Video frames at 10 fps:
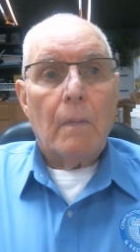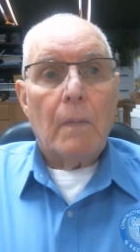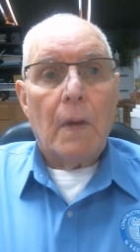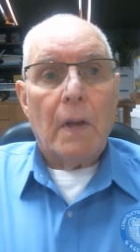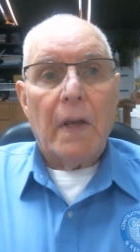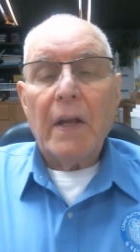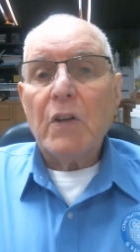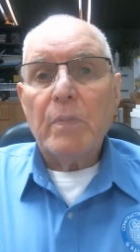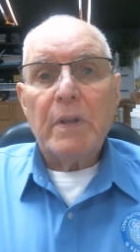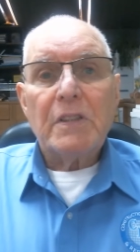Can your
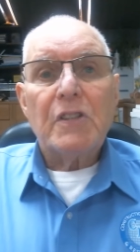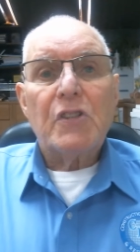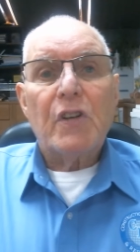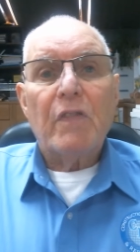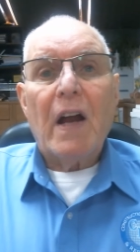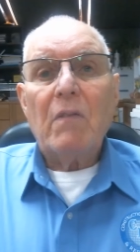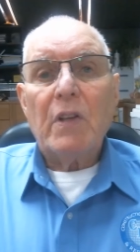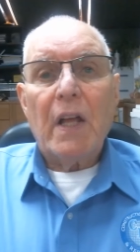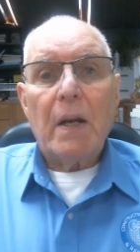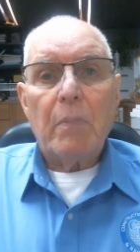business survive
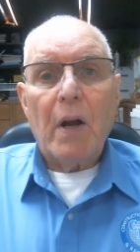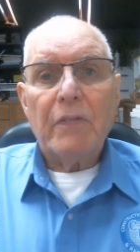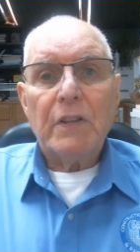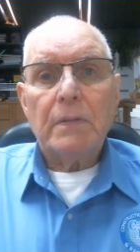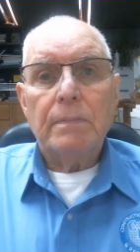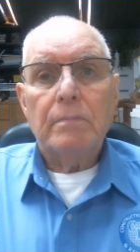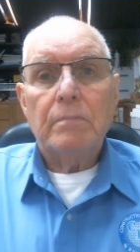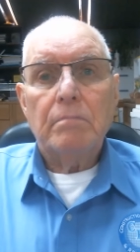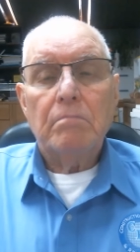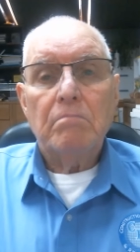without a profit?
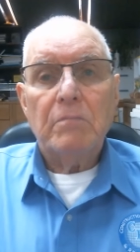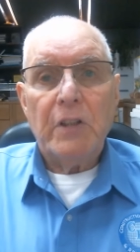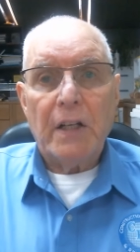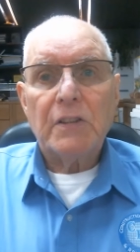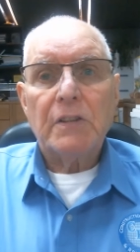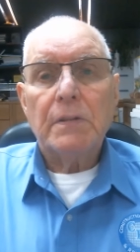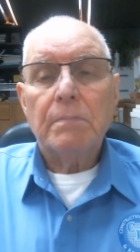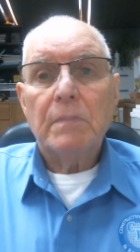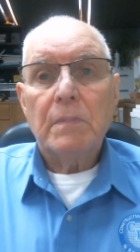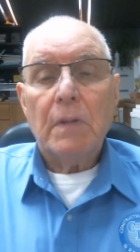Yes,
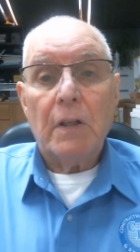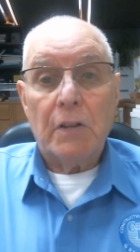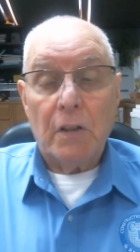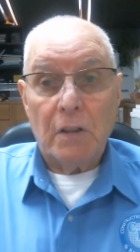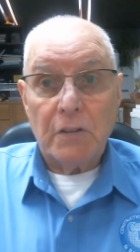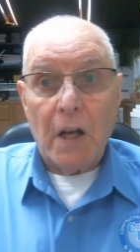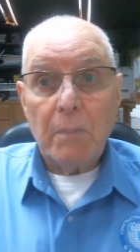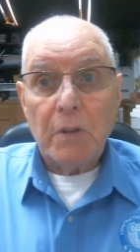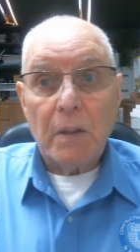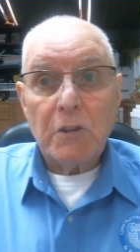until a job
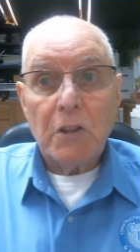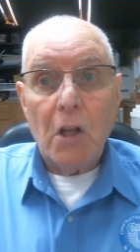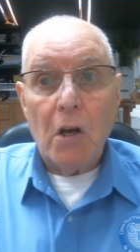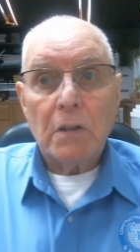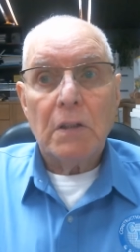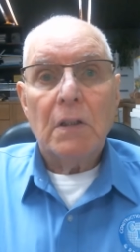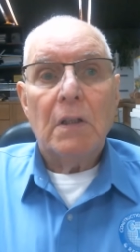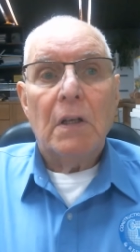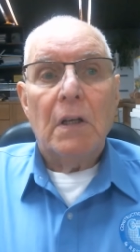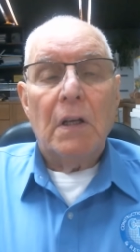comes along
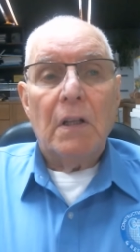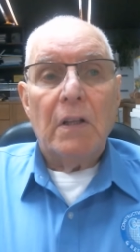that